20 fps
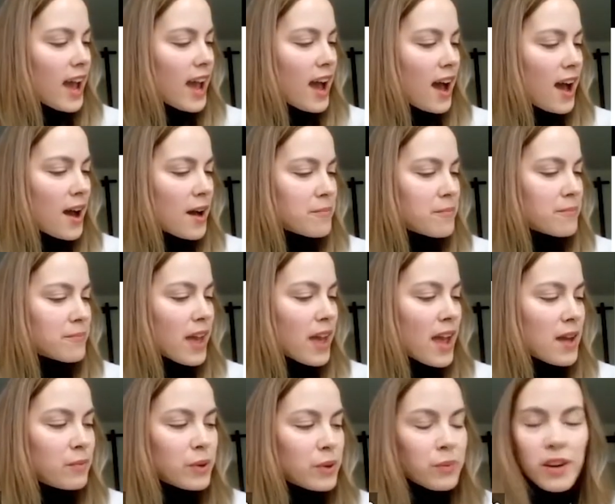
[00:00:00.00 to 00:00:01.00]

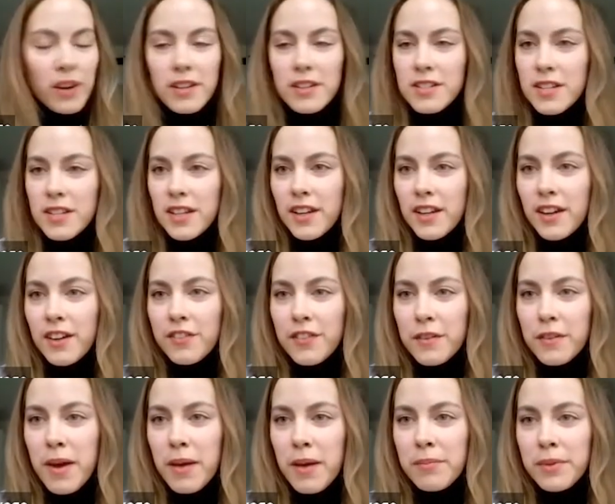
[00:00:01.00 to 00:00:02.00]
And we wanted to hear
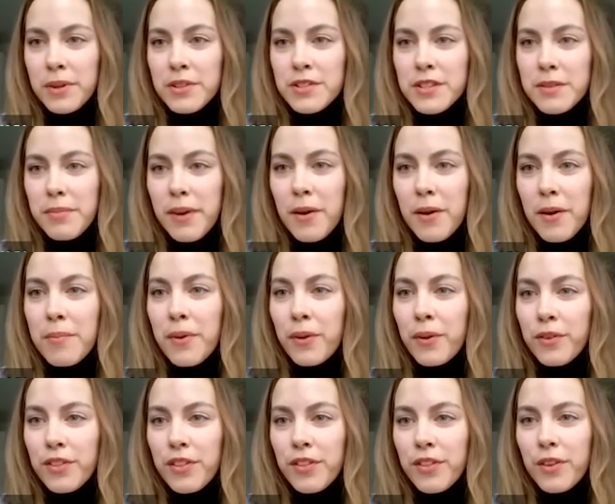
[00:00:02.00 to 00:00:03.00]
from members about
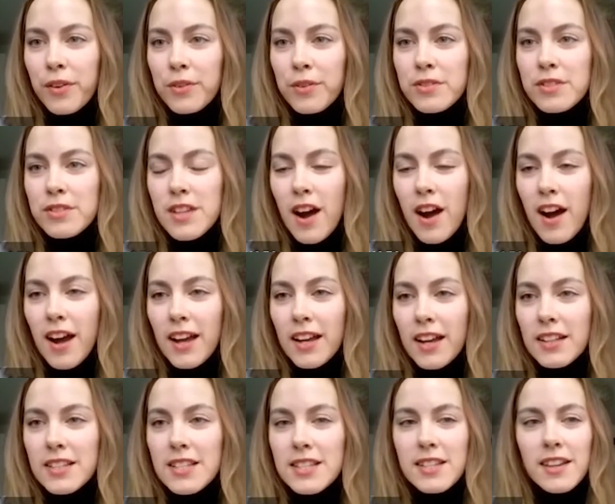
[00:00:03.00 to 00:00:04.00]
both of those
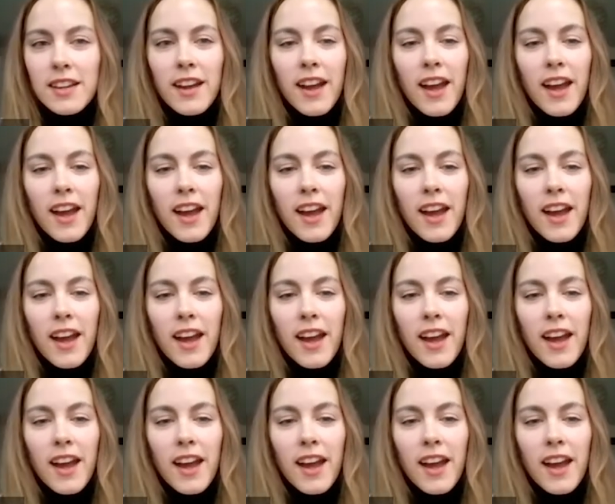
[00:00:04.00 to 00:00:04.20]
sides.